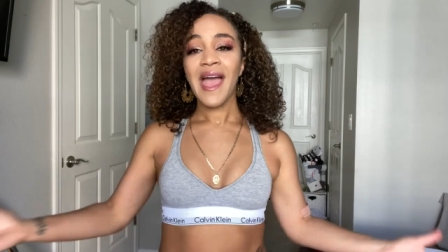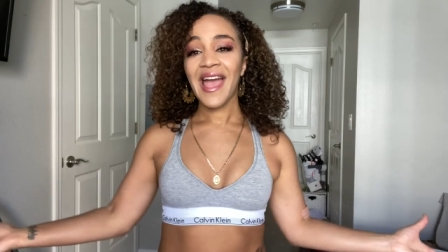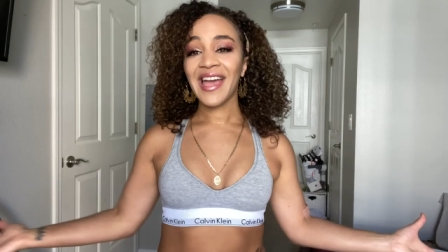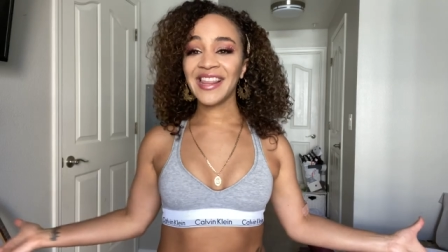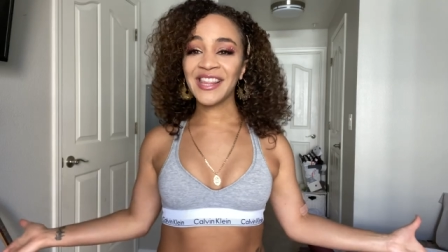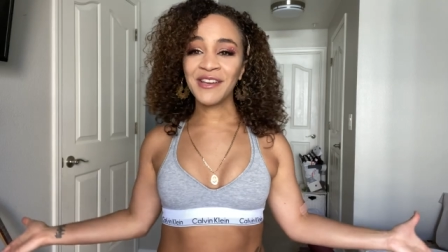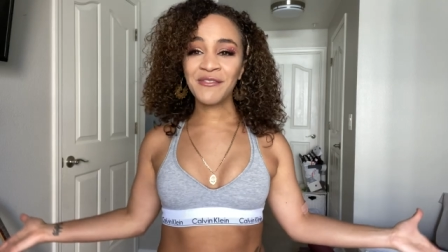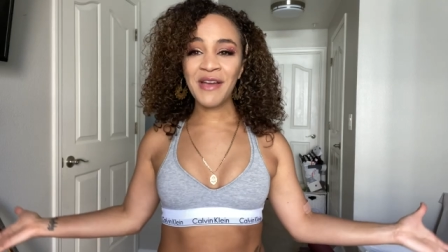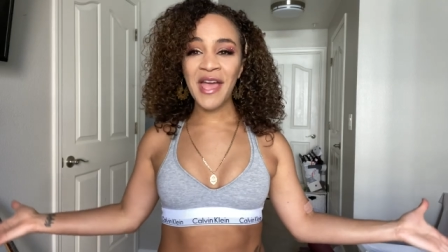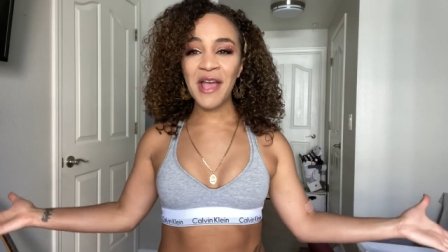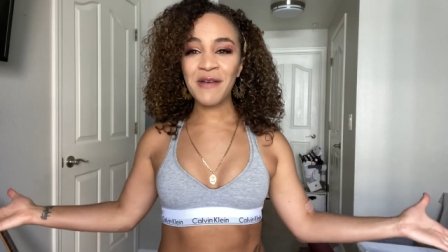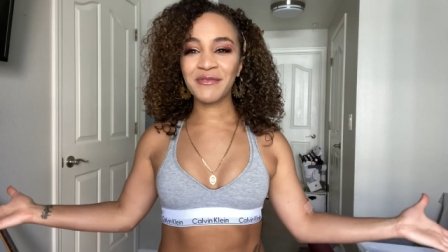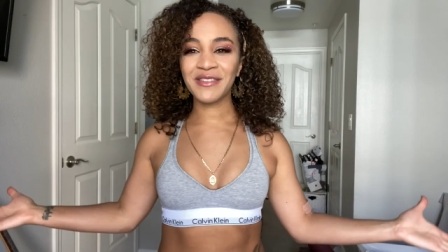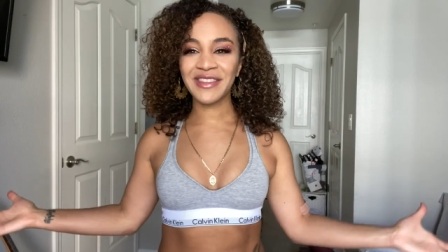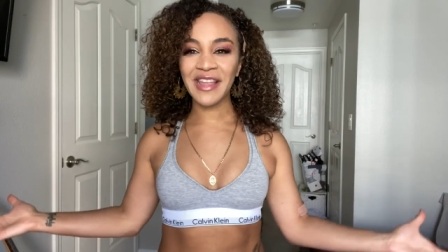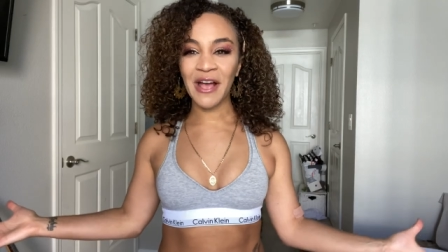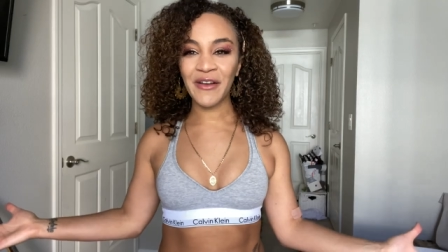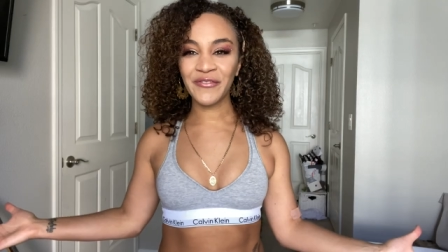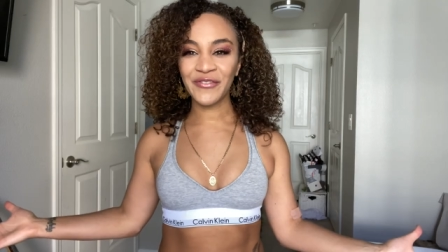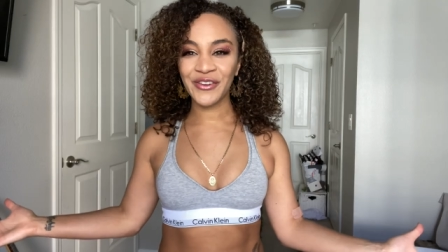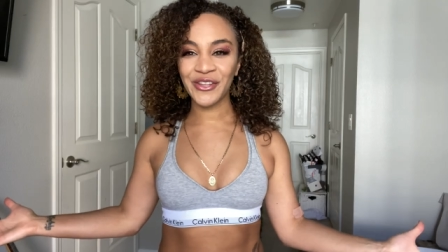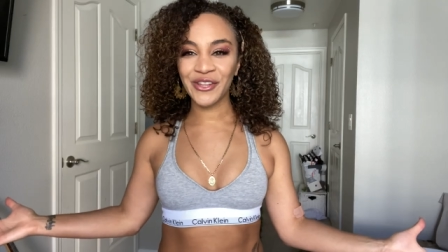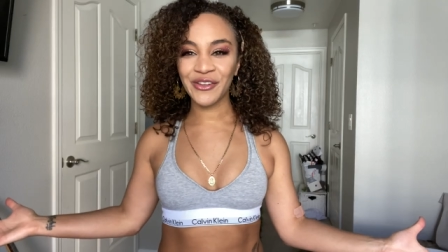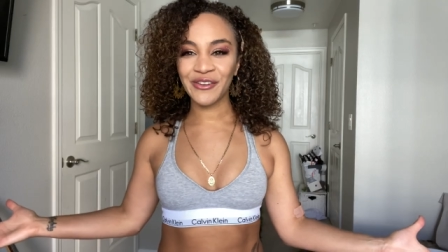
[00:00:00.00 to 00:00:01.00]
Anyway,
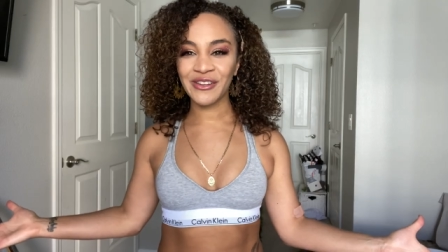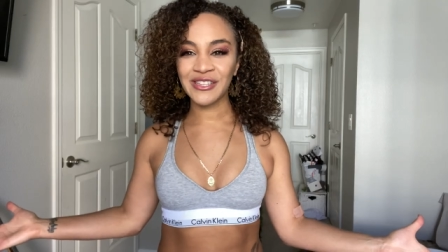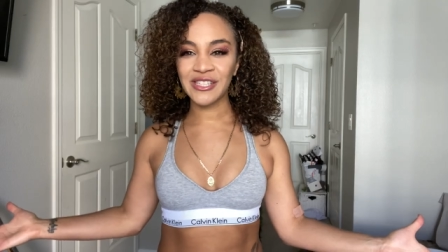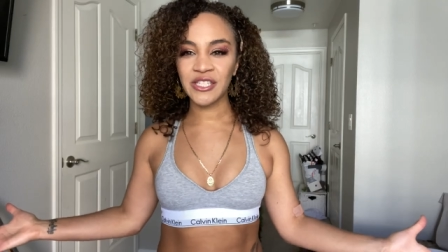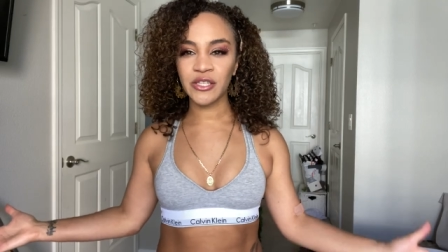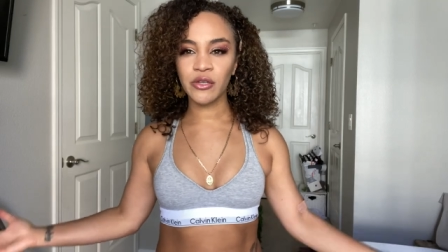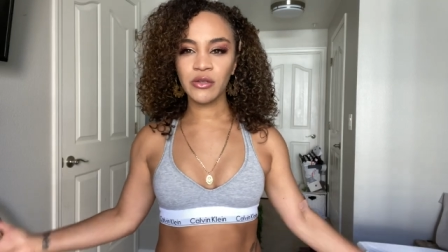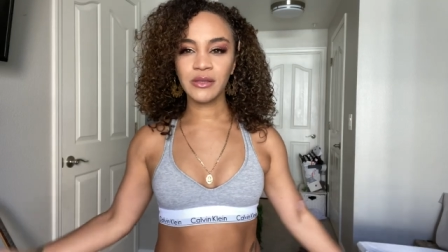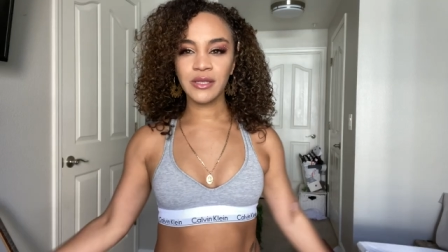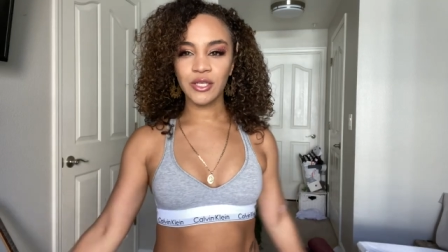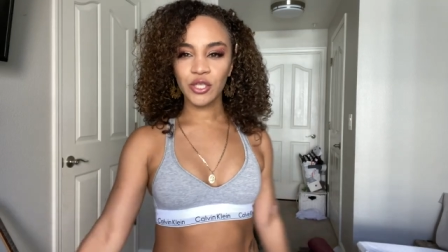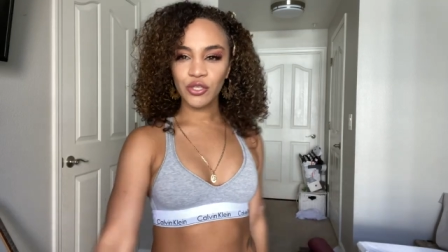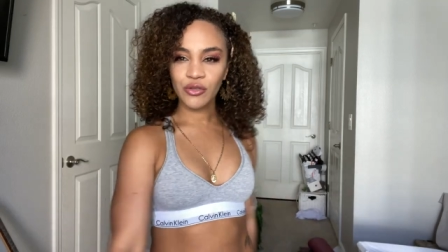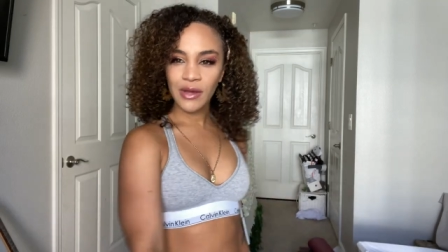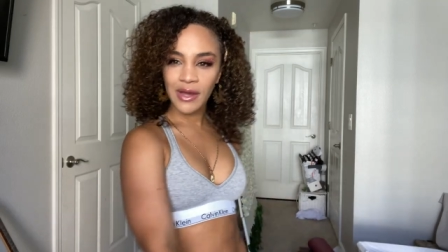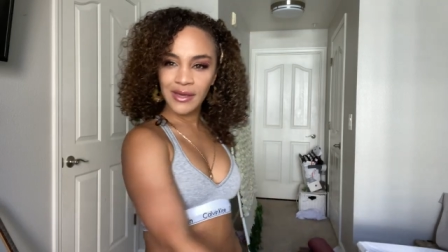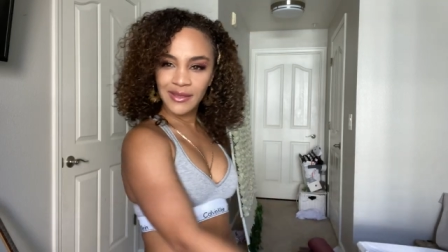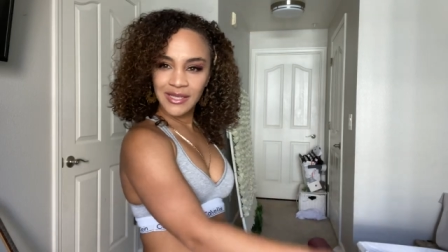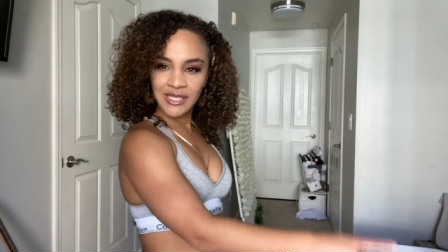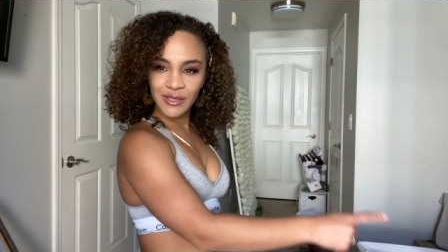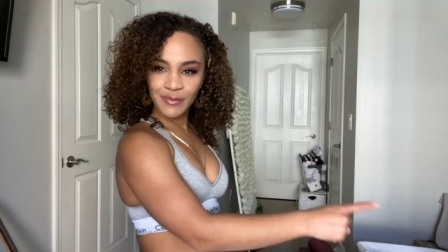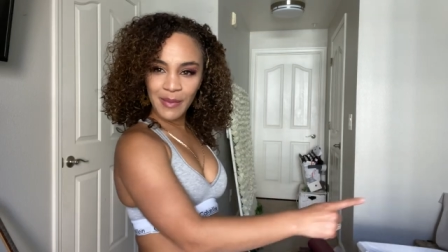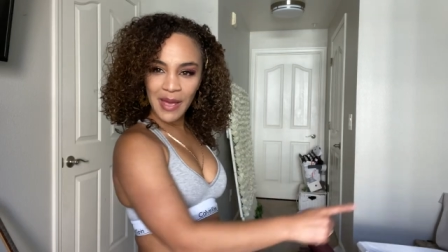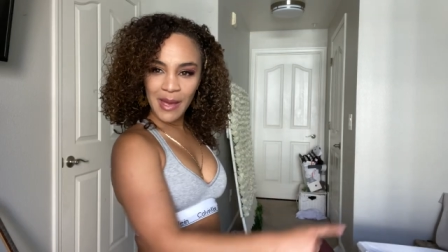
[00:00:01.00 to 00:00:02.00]
without further ado, let's try
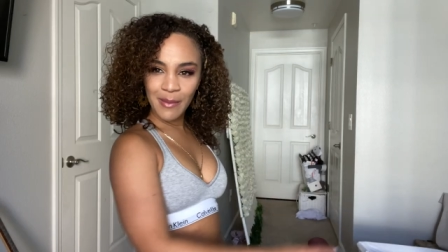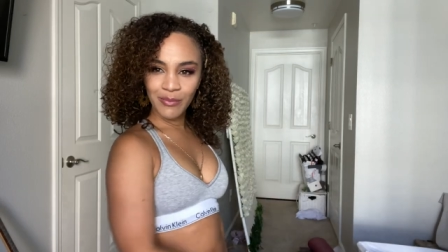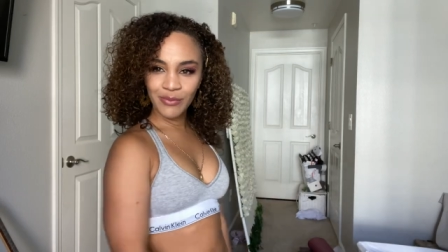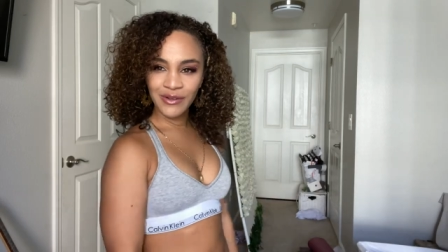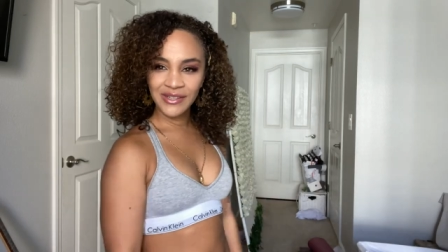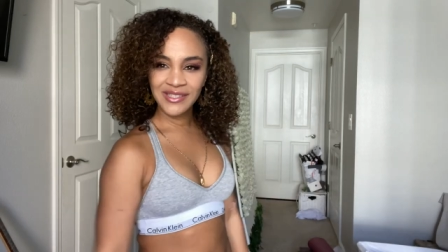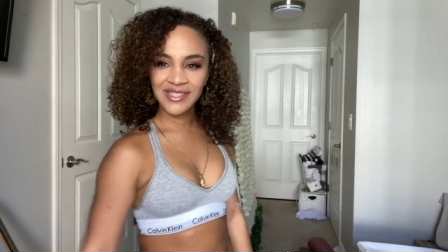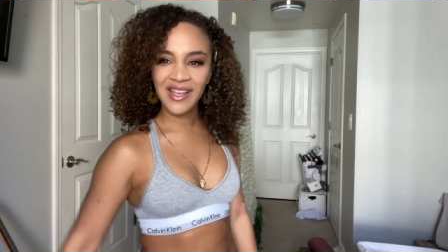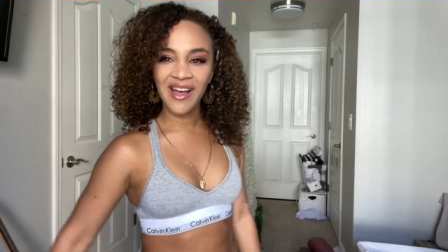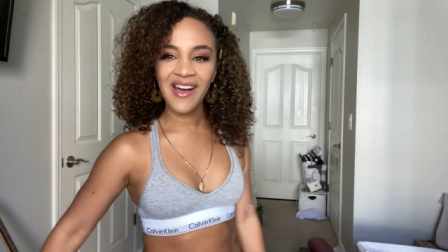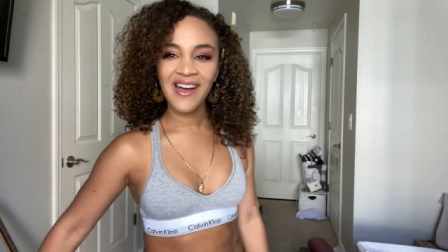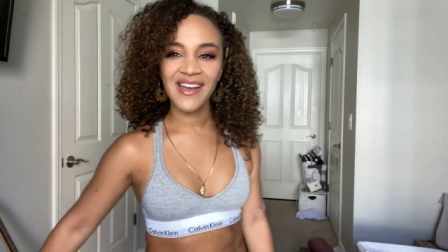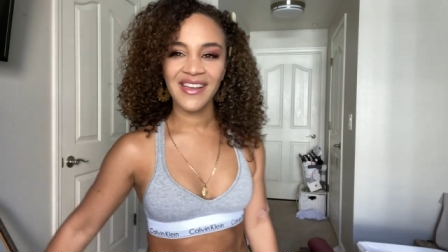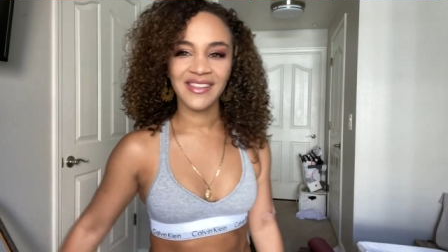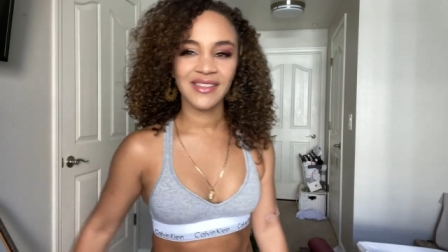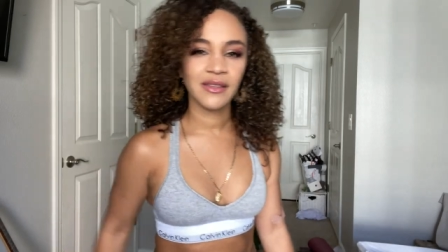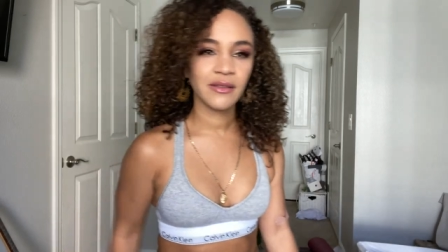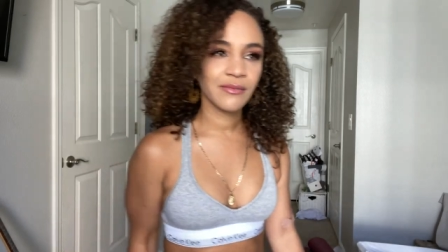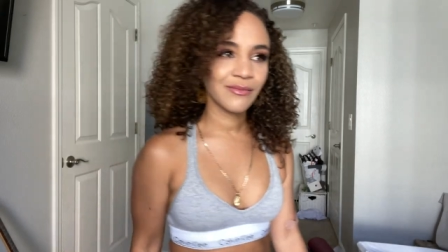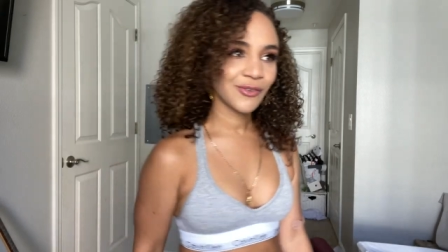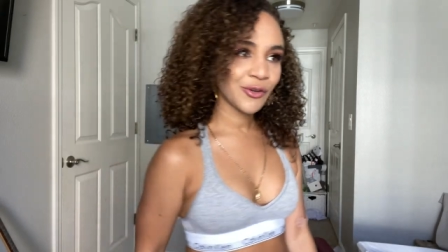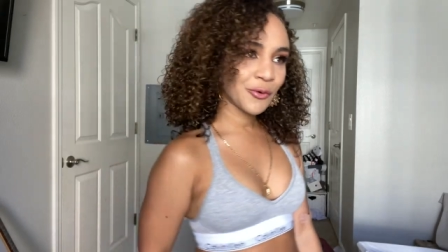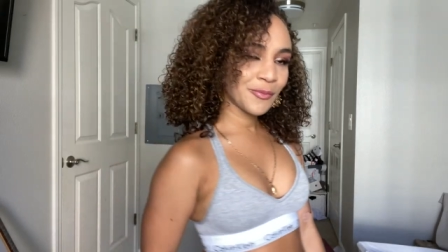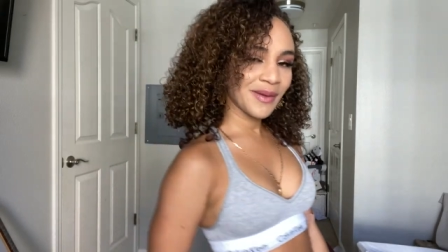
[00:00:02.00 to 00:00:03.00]
these bad boys on,
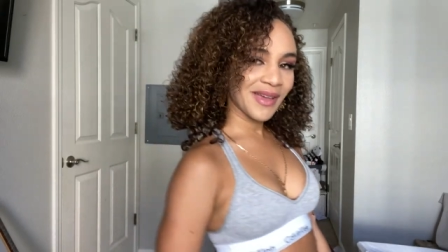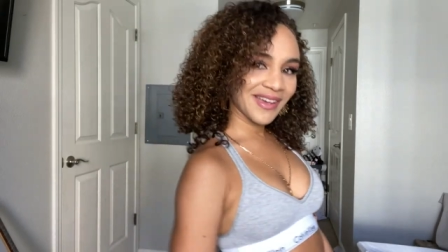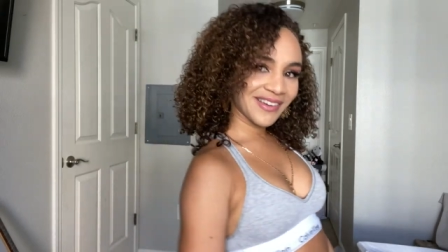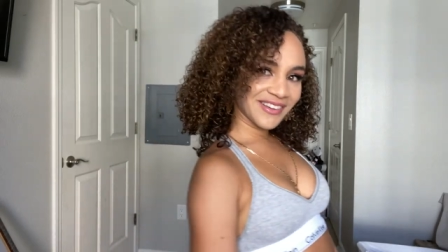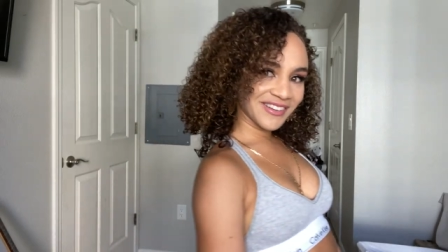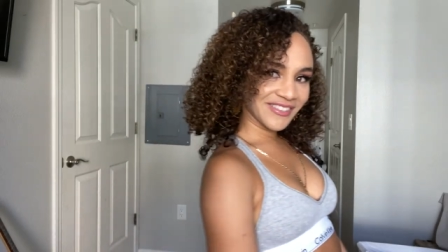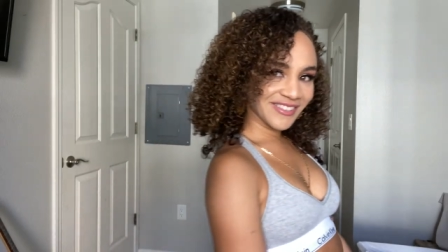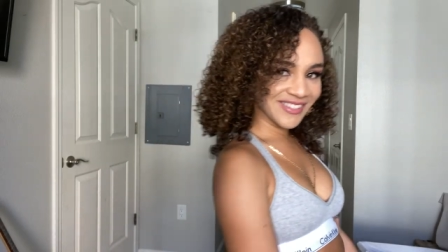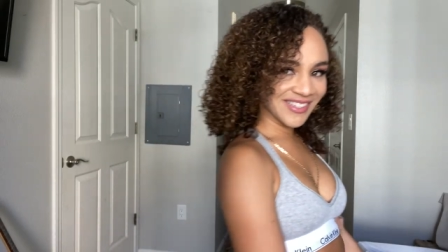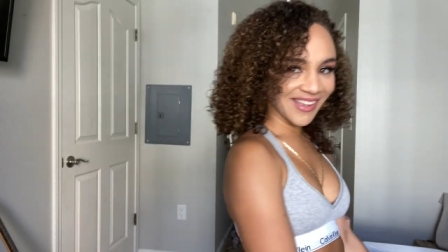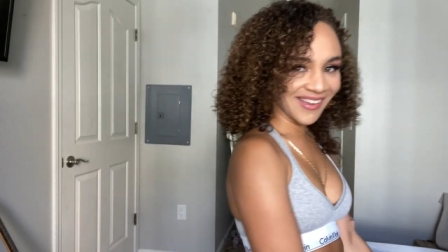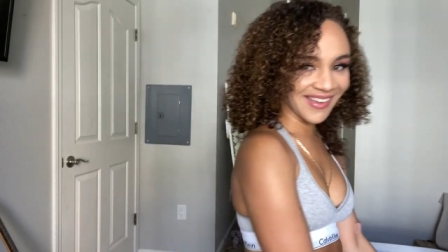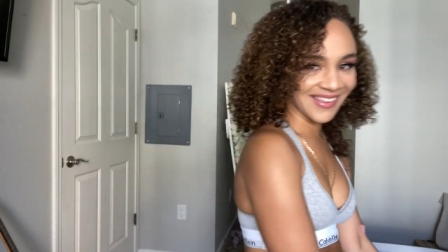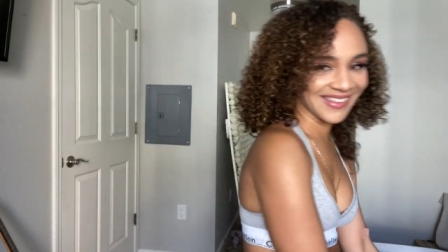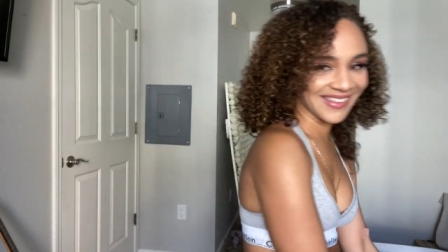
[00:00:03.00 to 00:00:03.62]
or bad girls on.